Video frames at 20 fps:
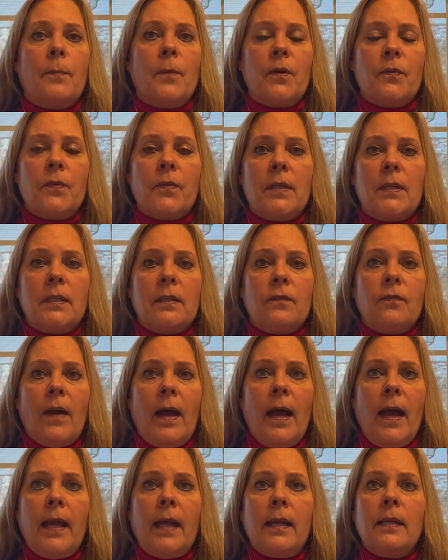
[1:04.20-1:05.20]
perfectly
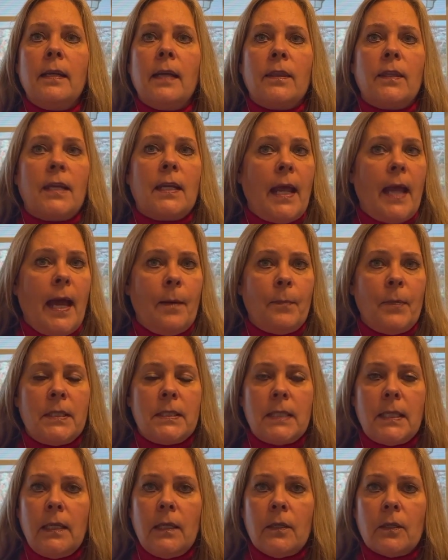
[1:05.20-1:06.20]
fine. Nothing
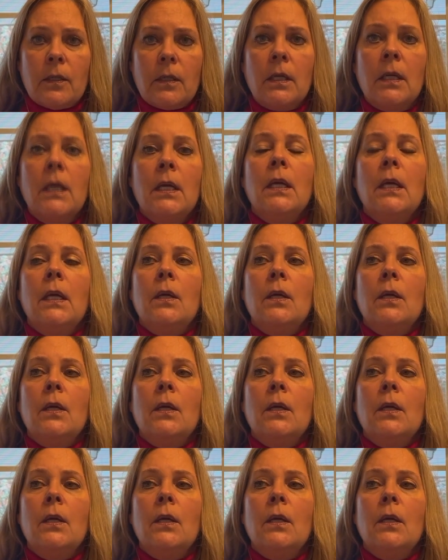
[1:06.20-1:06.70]
happened here.